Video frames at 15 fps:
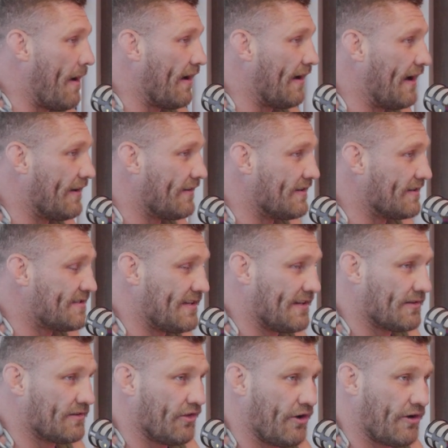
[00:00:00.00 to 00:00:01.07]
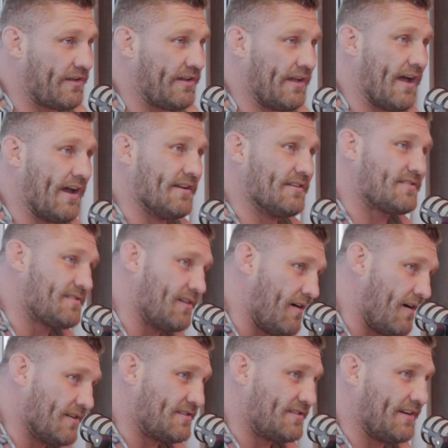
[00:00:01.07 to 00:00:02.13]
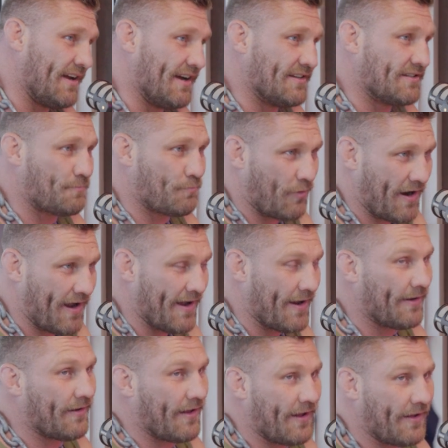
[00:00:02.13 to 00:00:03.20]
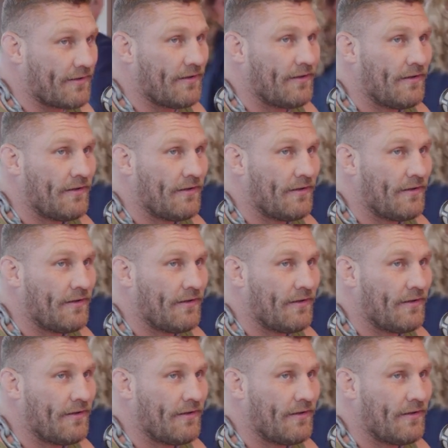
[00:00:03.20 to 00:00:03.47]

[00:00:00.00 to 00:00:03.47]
out and had a distinct look. He had his taunts. He had his brand. Like,